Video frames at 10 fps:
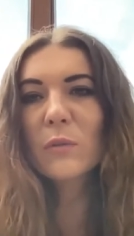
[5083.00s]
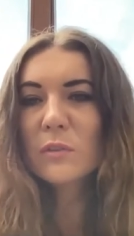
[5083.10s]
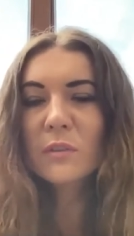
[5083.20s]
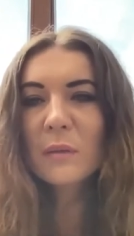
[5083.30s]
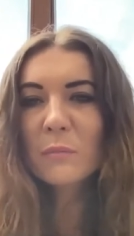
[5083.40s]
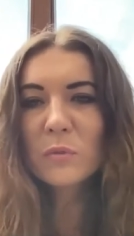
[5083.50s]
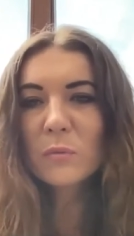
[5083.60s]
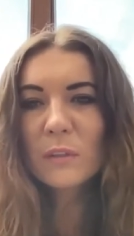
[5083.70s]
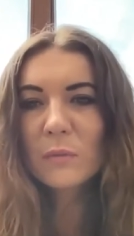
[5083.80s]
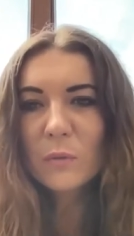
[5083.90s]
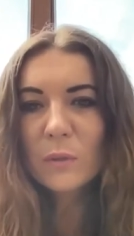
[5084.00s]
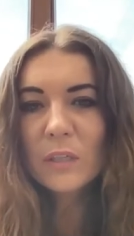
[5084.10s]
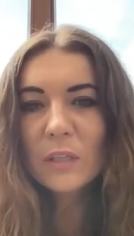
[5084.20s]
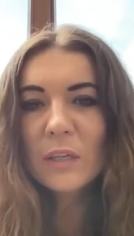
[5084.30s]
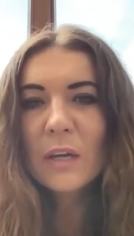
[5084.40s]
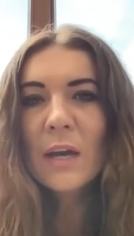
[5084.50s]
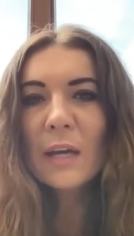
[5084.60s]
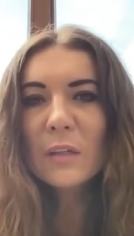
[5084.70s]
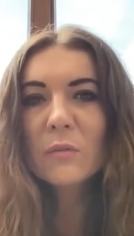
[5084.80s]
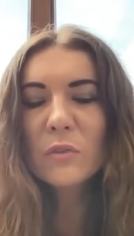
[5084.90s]
it wasn't absolutely working
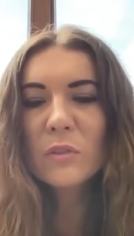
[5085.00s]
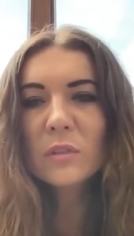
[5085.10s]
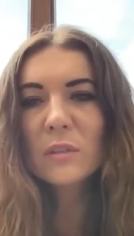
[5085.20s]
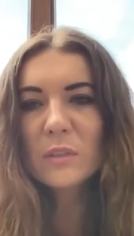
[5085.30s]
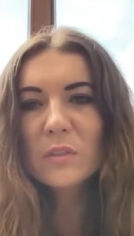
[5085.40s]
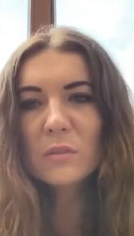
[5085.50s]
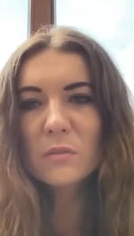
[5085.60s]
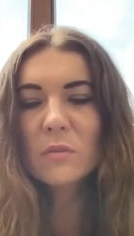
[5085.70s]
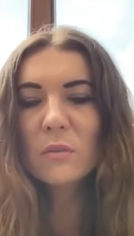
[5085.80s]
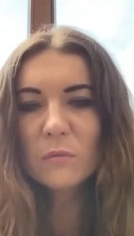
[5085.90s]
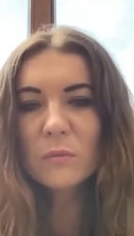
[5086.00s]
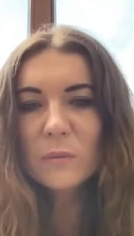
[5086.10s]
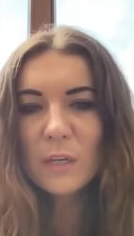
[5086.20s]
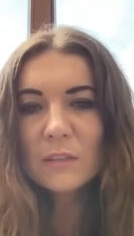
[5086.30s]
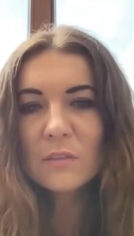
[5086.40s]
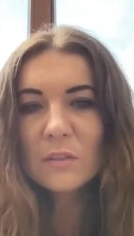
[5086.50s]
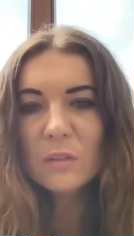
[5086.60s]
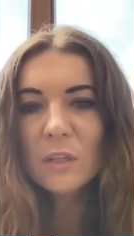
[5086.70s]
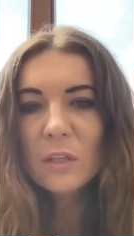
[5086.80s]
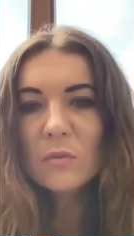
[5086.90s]
and it was still easier to go to the doctor
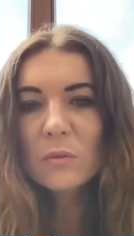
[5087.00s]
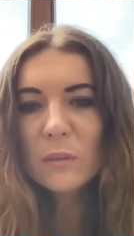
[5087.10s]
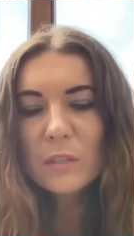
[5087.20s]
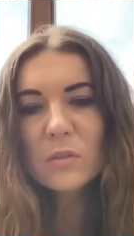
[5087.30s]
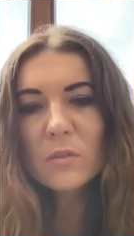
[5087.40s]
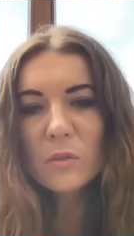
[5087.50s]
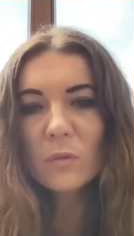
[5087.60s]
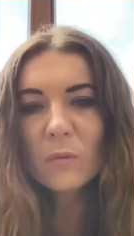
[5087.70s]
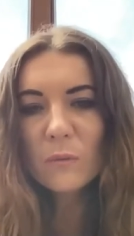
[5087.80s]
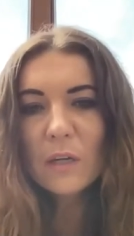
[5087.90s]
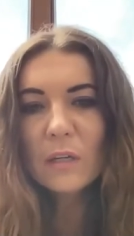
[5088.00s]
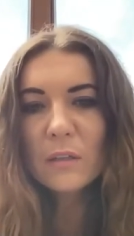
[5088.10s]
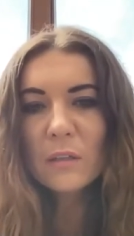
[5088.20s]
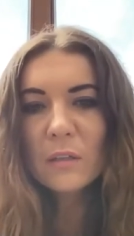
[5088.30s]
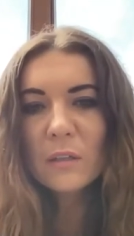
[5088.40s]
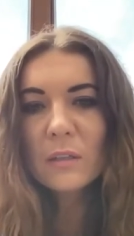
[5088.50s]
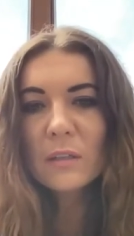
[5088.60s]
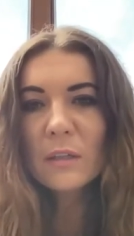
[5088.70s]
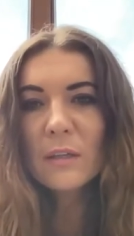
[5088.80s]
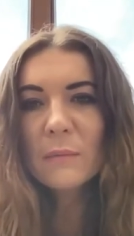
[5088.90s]
to arrange a shot there there
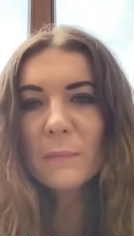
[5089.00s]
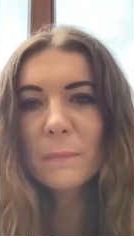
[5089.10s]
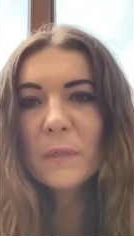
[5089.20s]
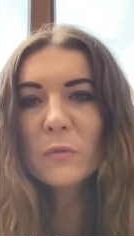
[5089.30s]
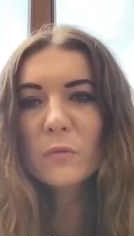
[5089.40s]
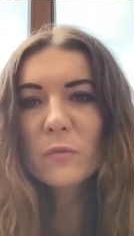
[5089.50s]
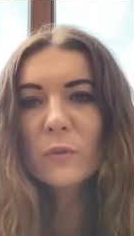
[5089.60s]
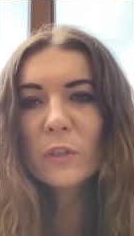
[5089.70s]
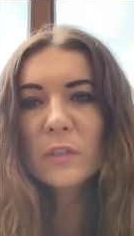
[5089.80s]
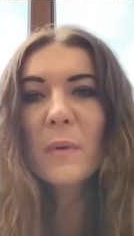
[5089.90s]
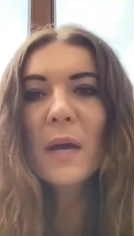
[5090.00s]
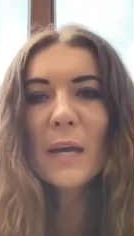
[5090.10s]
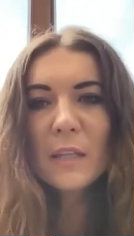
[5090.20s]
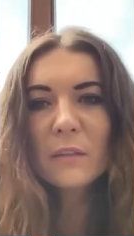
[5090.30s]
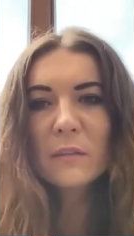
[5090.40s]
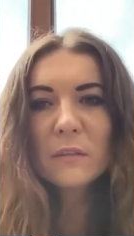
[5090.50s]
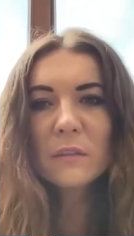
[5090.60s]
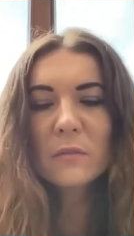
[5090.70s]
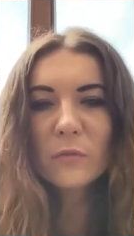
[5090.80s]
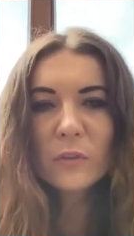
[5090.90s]
yeah because for example i had the
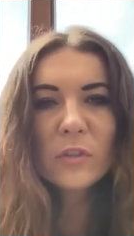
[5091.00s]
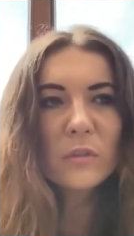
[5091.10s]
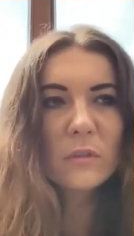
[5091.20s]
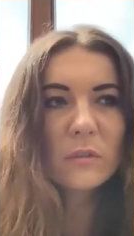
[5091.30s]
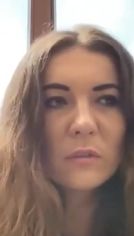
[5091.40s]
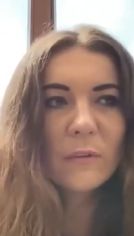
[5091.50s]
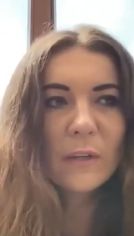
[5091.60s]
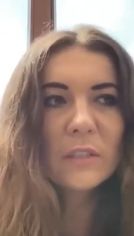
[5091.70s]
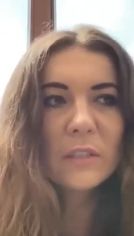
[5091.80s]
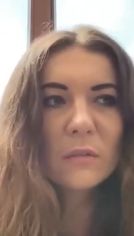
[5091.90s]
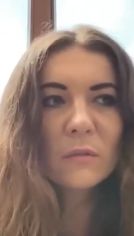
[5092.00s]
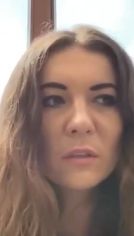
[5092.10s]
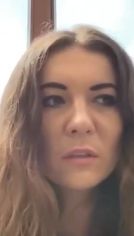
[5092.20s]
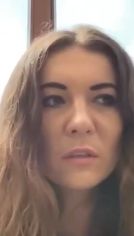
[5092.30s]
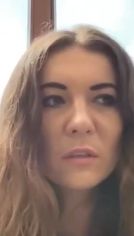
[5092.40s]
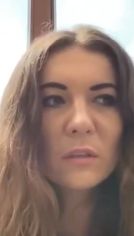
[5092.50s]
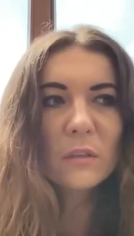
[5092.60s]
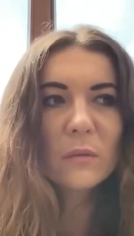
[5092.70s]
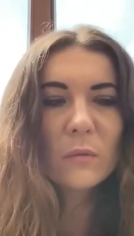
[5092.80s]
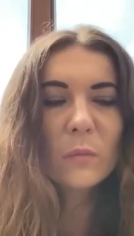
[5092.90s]
first uh, vaccine
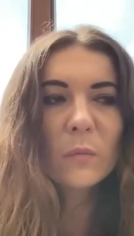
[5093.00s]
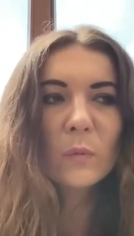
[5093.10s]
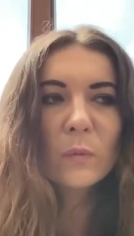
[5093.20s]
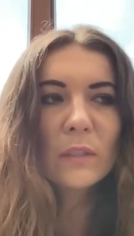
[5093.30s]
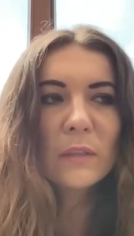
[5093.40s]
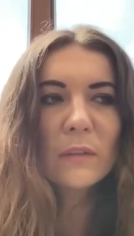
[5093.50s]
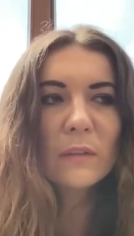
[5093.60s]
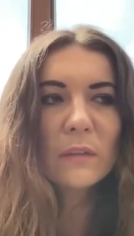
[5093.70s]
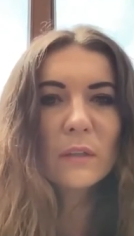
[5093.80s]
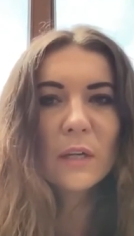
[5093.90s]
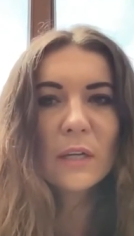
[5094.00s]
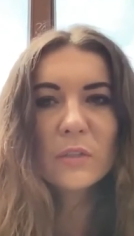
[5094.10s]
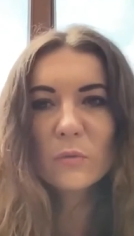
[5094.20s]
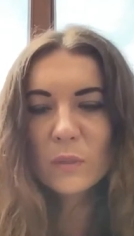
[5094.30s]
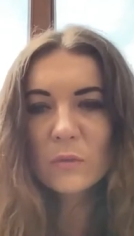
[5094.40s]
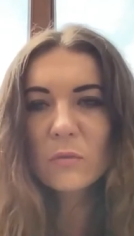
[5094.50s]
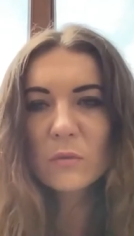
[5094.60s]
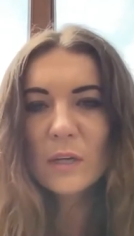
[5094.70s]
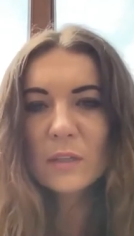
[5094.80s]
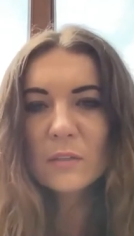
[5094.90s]
uh, when uh, i just went to the
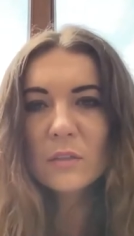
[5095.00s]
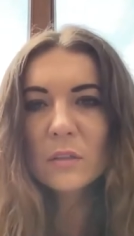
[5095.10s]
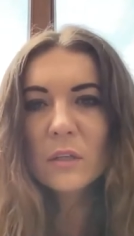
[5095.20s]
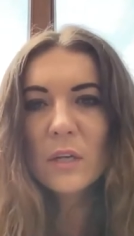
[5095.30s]
doctor